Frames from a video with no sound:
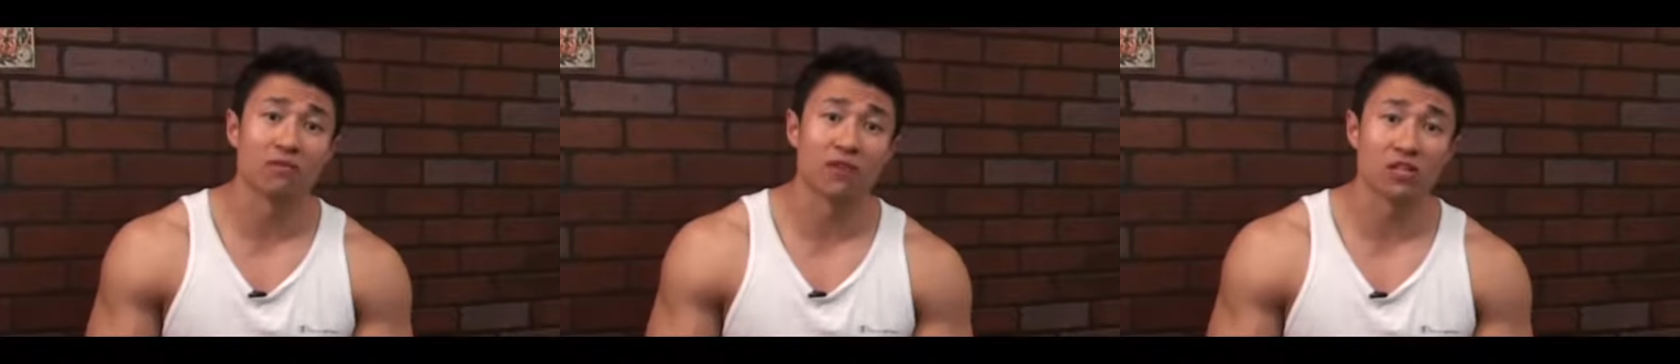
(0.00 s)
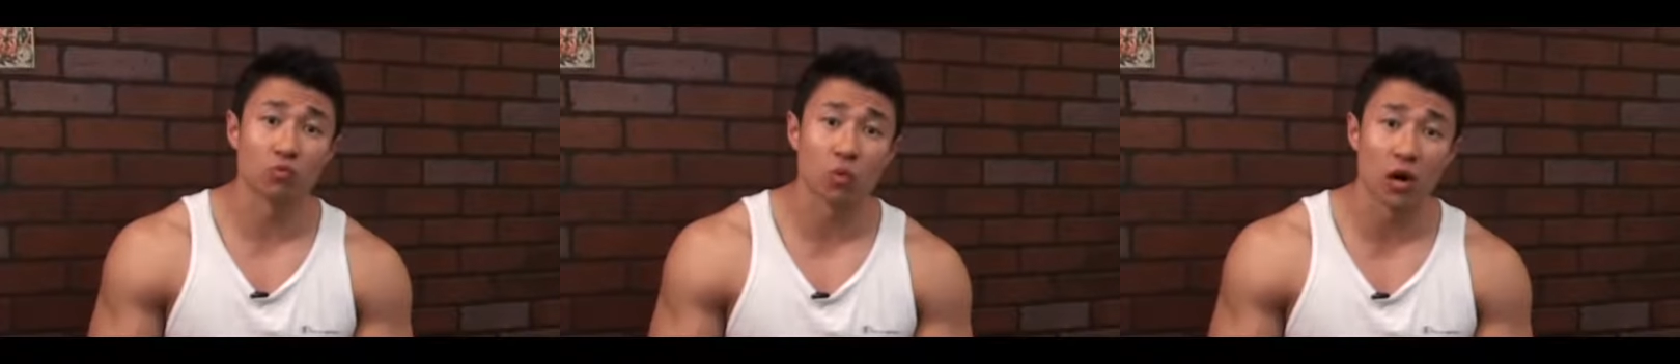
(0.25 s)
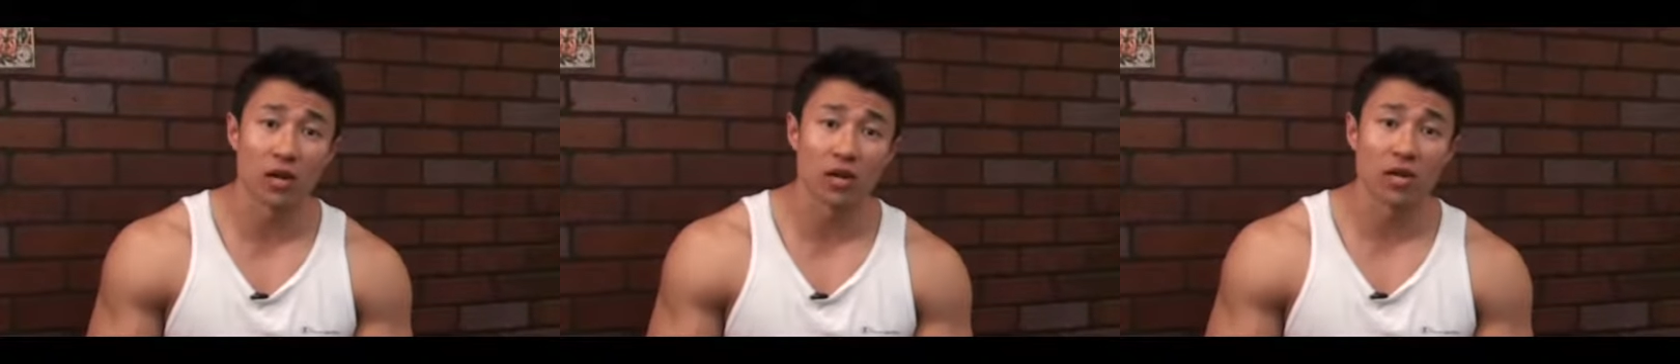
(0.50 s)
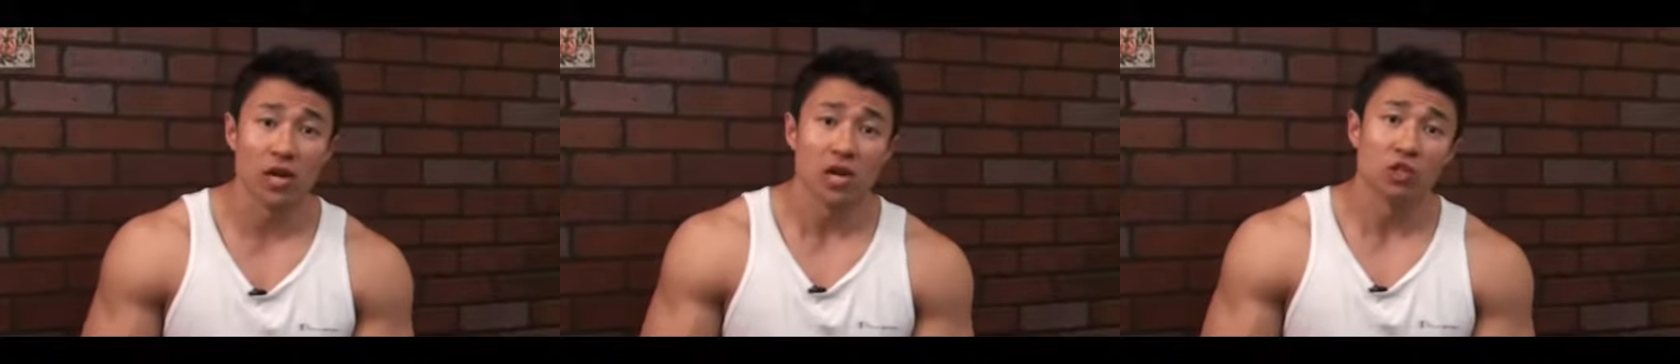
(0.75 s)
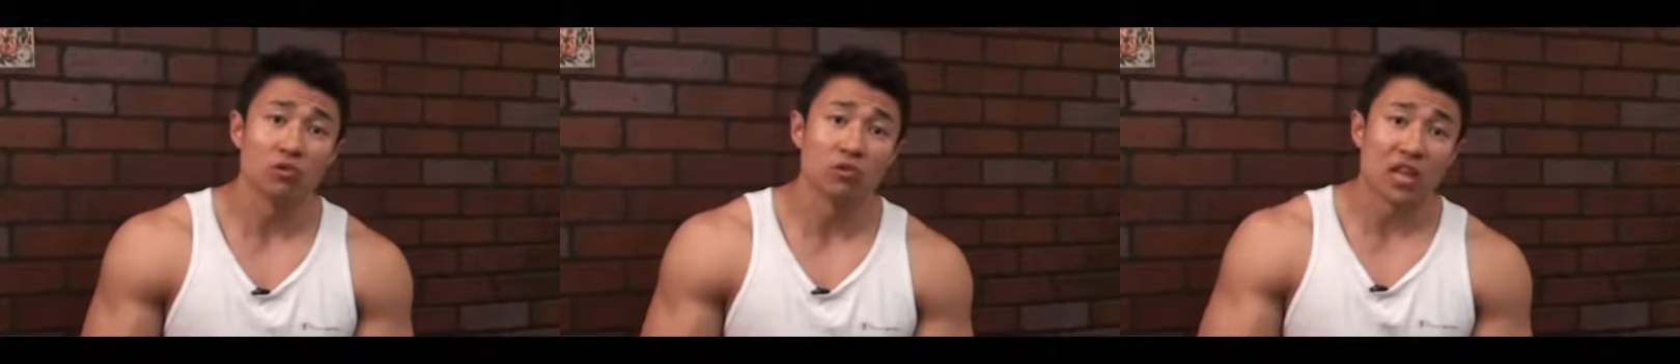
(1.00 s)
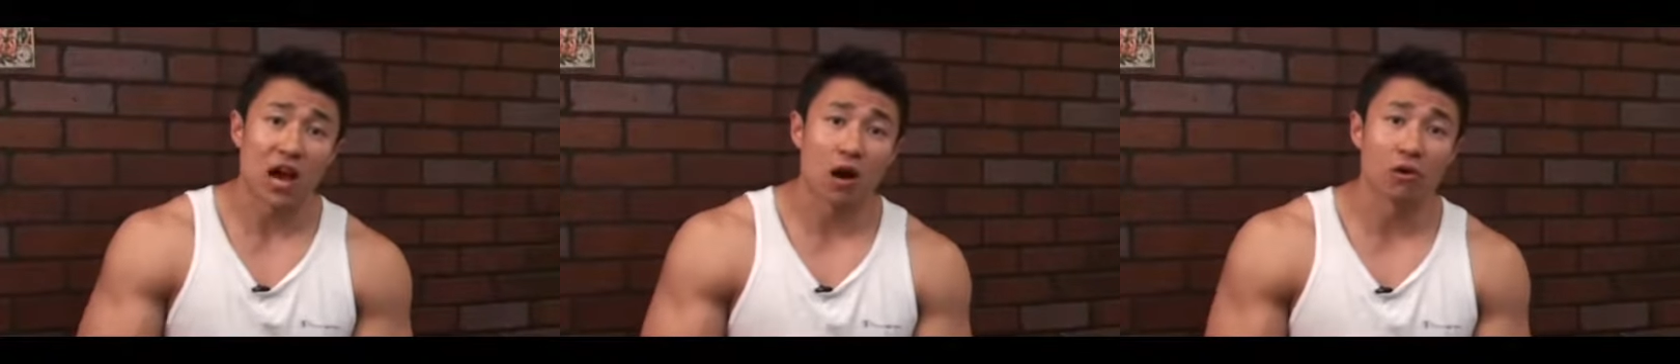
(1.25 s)
phase 1 to
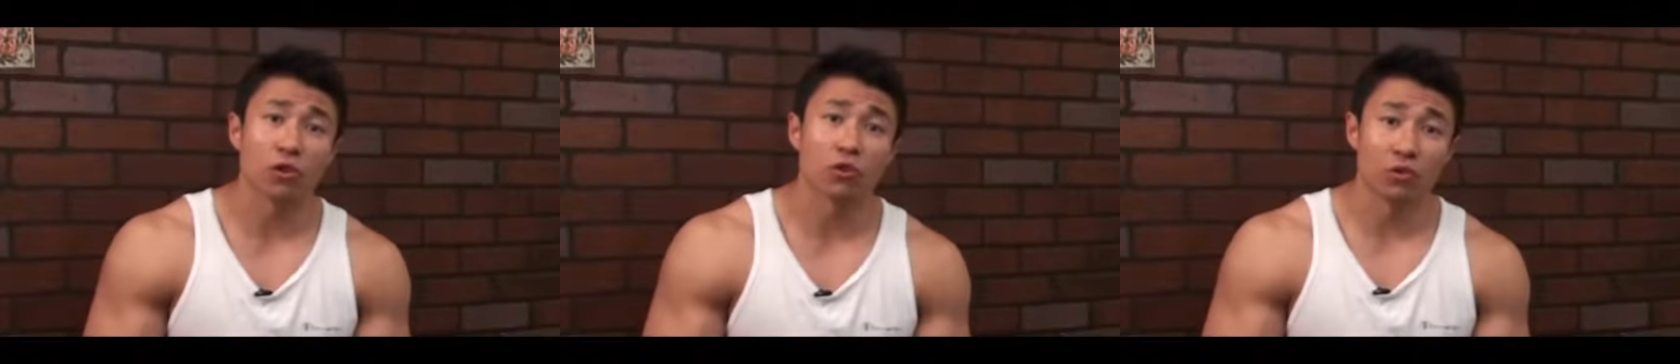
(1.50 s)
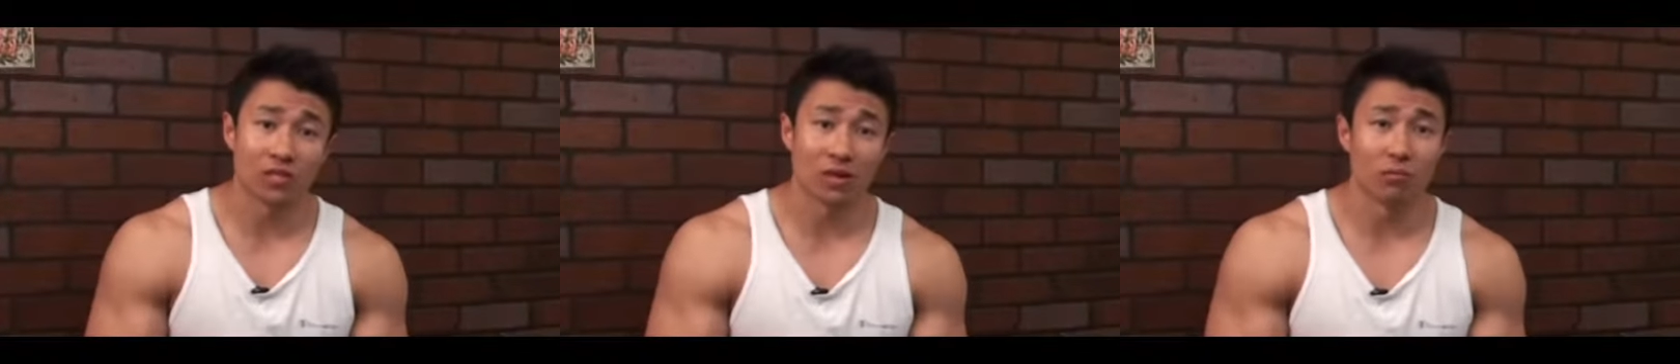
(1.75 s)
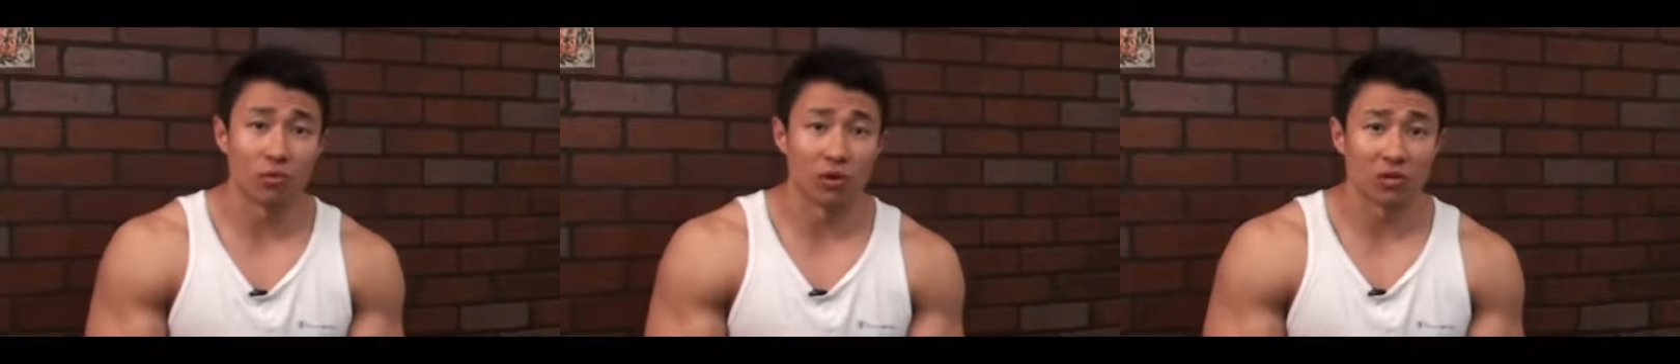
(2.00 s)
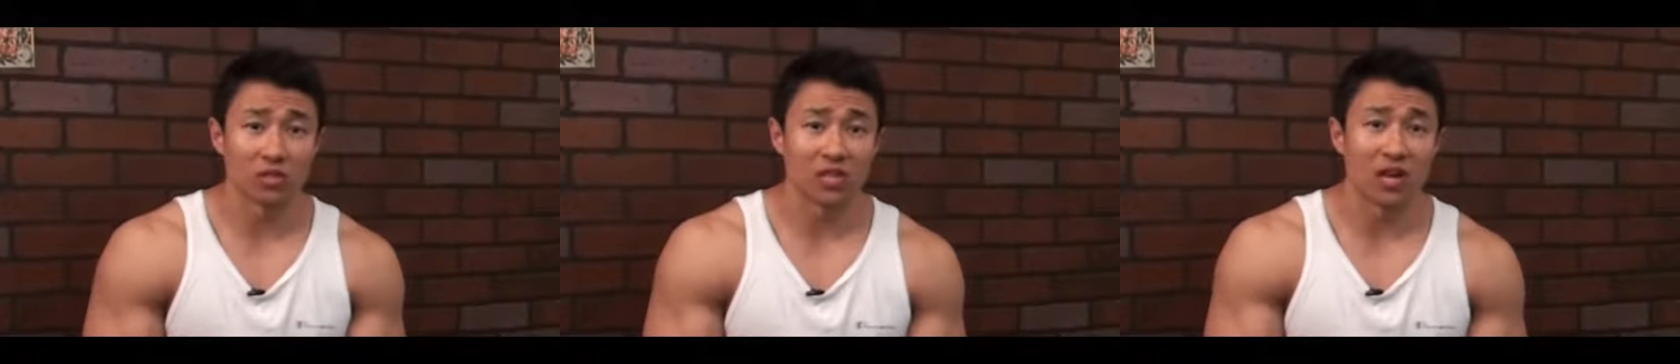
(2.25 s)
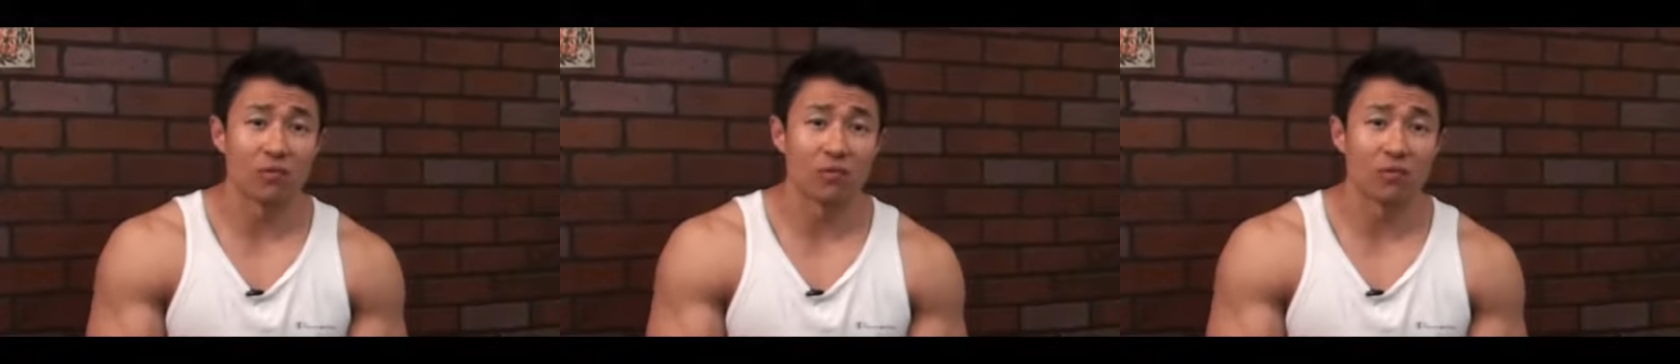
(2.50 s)
now 3 Tupperwares.